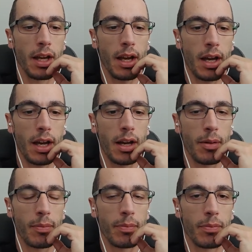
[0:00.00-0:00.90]

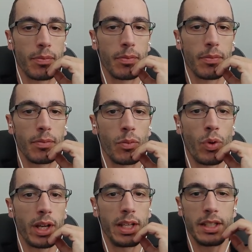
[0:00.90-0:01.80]
um,
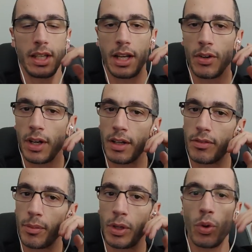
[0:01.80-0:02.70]
what he's hearing
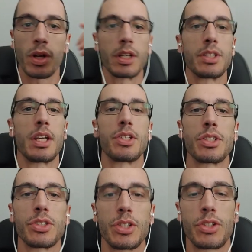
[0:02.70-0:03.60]
from the
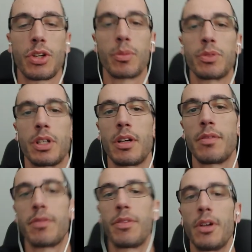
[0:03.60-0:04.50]
organizations in terms
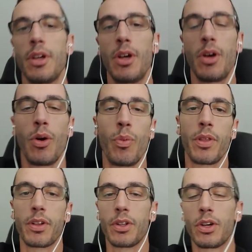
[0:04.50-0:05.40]
of what
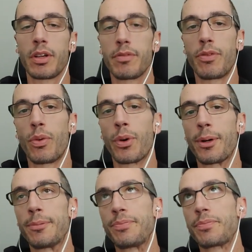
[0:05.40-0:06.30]
they're looking for.
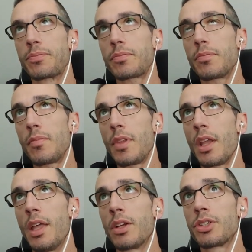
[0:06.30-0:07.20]

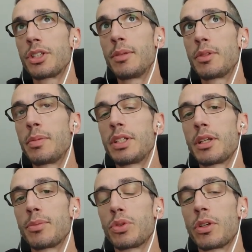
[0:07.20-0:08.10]
And there seems to be
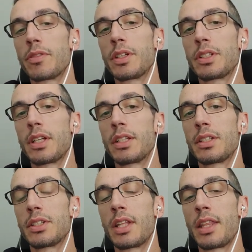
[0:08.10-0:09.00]
some sort of
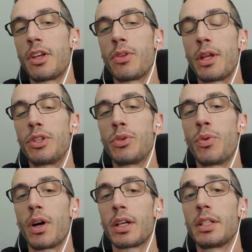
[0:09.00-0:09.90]
consensus that though they do
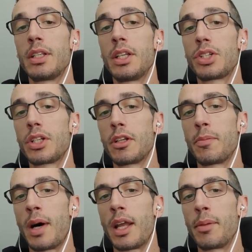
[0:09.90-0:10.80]
want conditioned
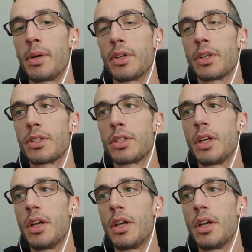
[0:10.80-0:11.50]
bodybuilders,